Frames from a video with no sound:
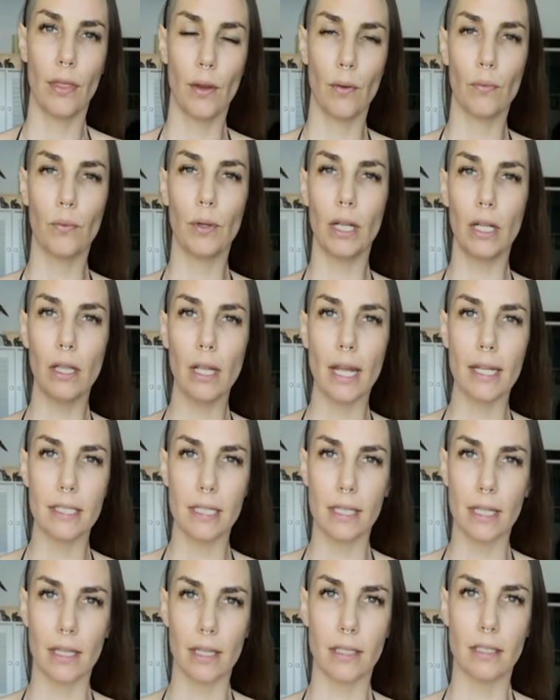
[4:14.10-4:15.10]
they're
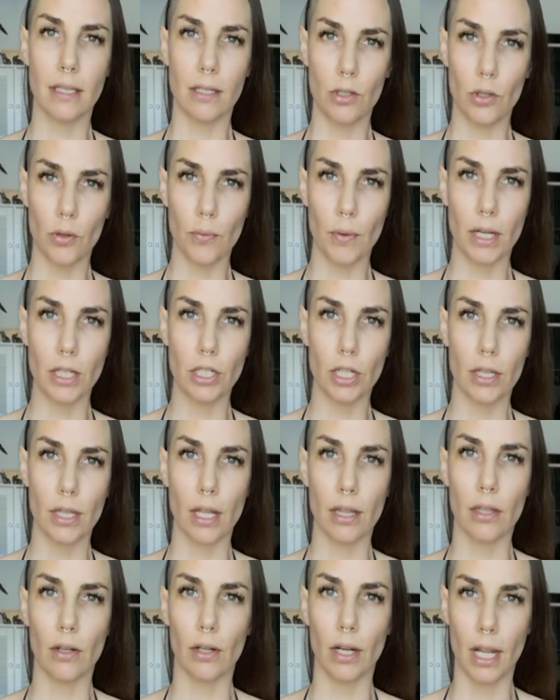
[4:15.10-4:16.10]
realizing that the situation
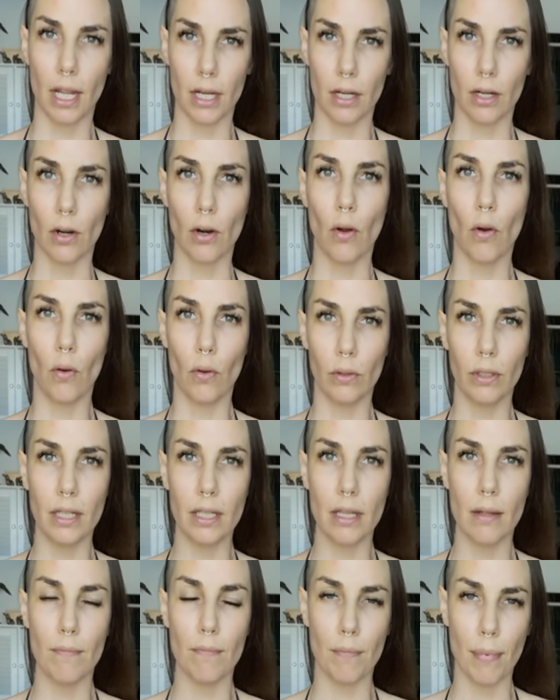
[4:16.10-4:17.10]
that they're in are
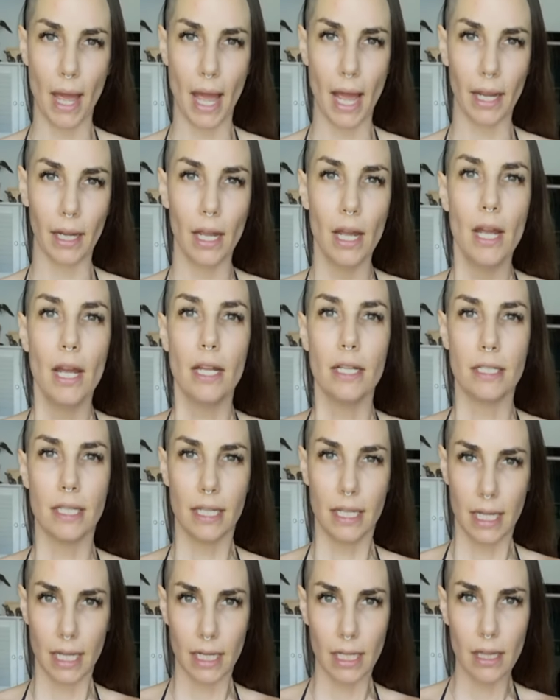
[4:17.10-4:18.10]
holding them back to
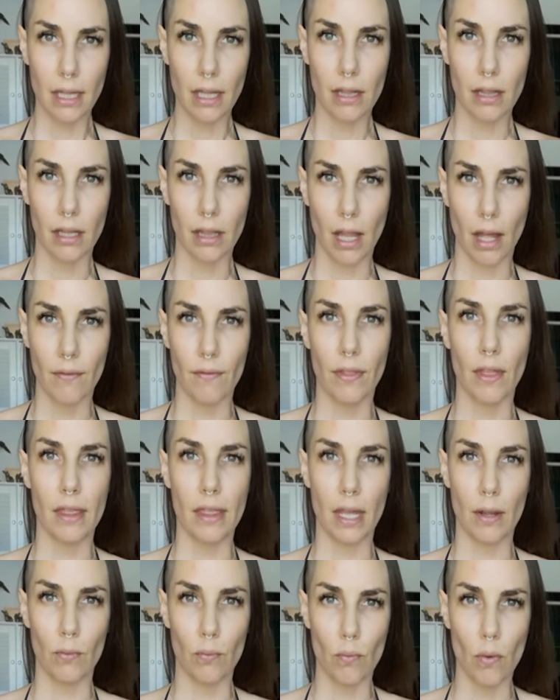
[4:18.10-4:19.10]
getting the love that
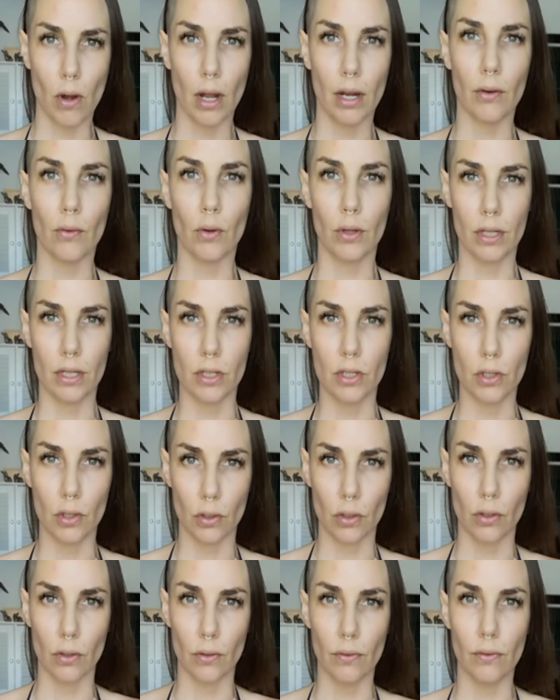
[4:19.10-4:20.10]
they want or
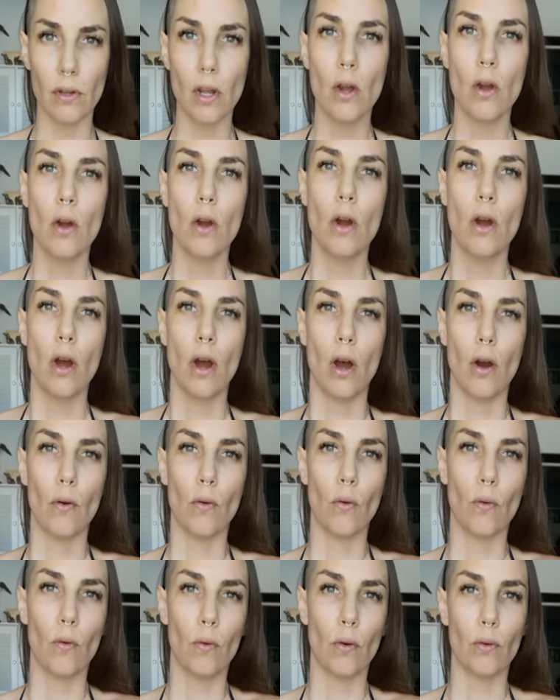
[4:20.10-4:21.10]
deserve
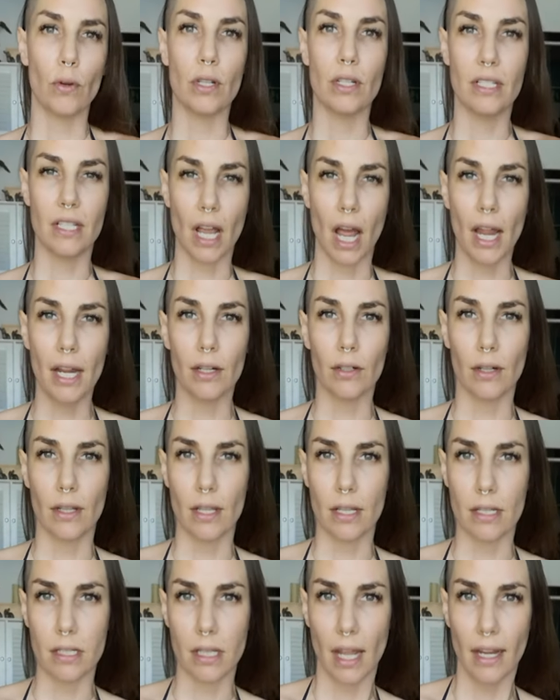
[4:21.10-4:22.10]
or desire in
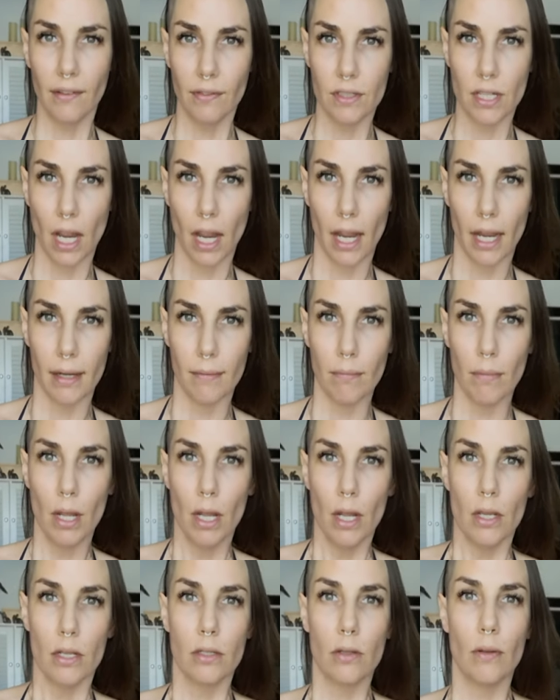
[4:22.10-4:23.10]
this lifetime.
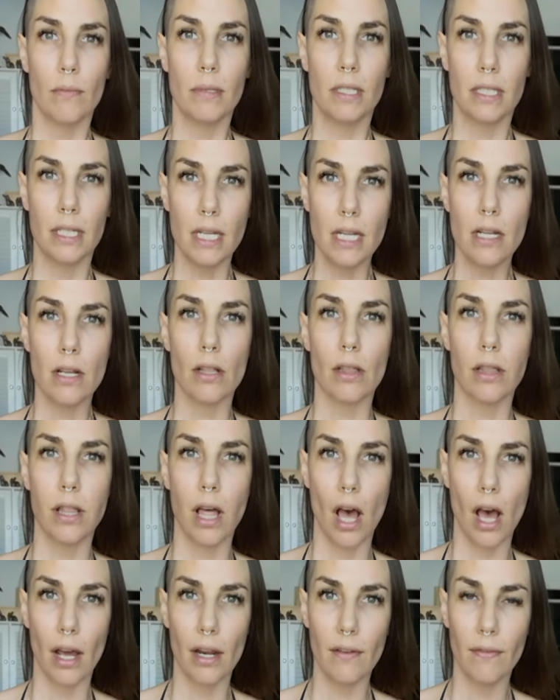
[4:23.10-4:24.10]
So I'm seeing a
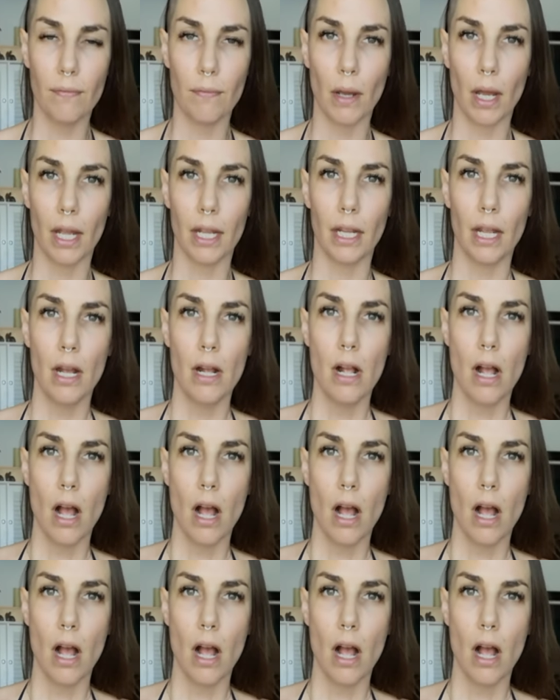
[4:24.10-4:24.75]
lot of my